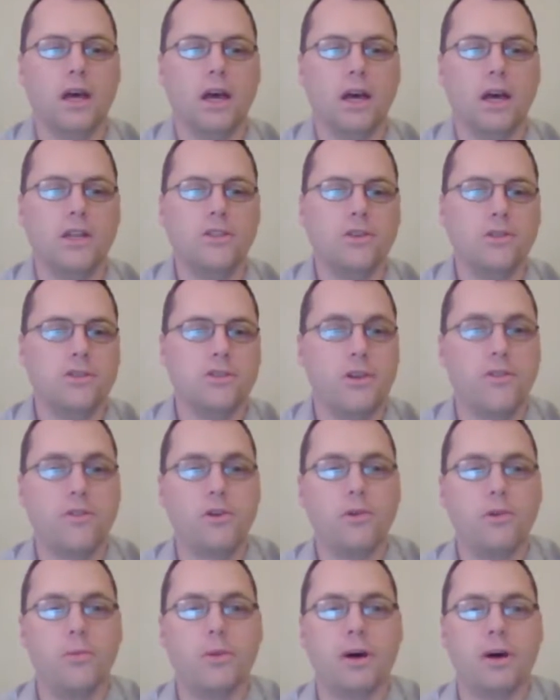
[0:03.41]
I chose to
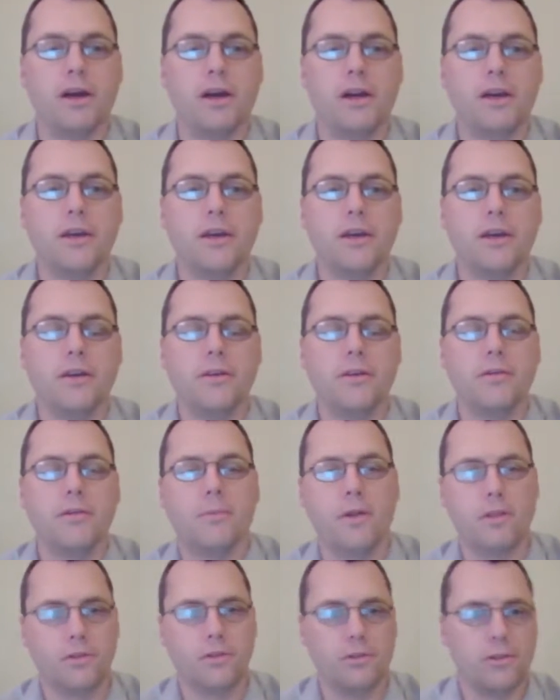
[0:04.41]
interview my
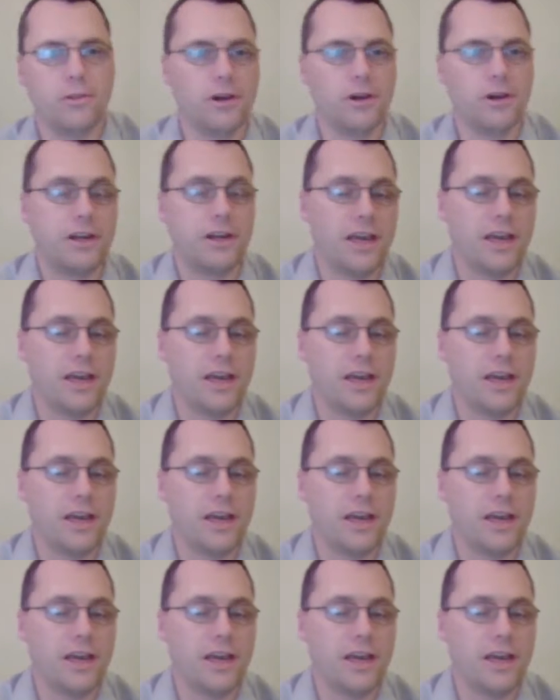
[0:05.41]
mother-in-law,